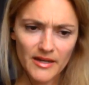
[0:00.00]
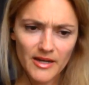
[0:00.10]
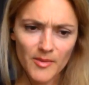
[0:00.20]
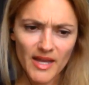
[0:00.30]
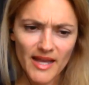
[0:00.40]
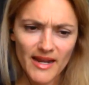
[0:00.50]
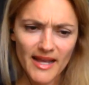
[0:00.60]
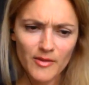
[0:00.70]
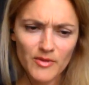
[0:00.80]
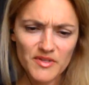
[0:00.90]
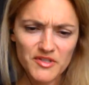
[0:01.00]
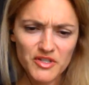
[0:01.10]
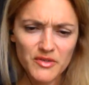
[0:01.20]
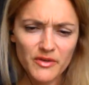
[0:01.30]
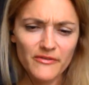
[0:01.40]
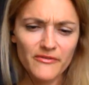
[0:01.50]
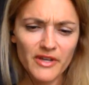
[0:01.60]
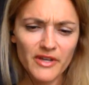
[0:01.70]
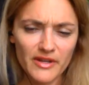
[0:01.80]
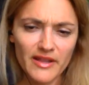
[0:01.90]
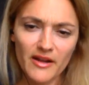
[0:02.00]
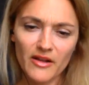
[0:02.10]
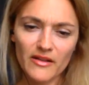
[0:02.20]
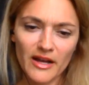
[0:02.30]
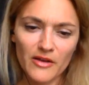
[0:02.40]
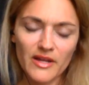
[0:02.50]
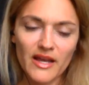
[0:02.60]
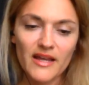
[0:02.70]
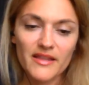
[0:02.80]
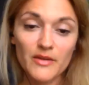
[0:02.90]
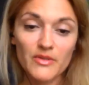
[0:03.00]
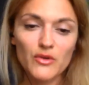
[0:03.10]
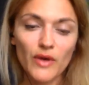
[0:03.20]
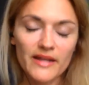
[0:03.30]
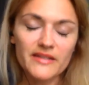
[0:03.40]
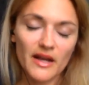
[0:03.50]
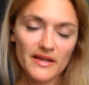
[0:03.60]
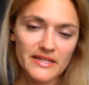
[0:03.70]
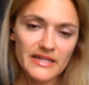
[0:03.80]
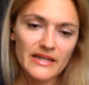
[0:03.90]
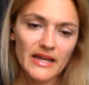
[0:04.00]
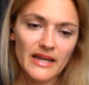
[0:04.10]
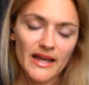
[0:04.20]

And I was just sort of figuring that all out, that it was quite exhausting.